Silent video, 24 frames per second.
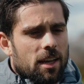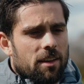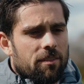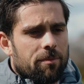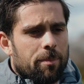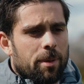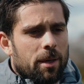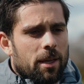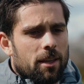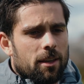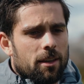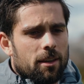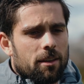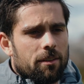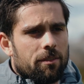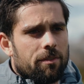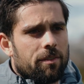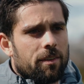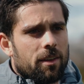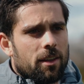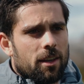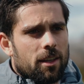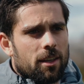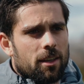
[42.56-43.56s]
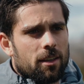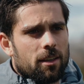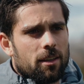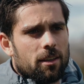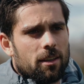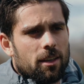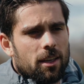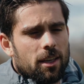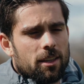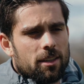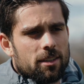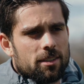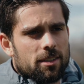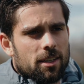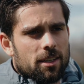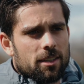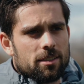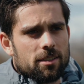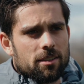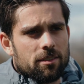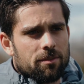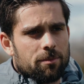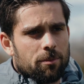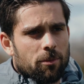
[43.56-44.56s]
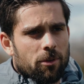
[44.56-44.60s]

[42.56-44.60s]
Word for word: have been defeating in the sense of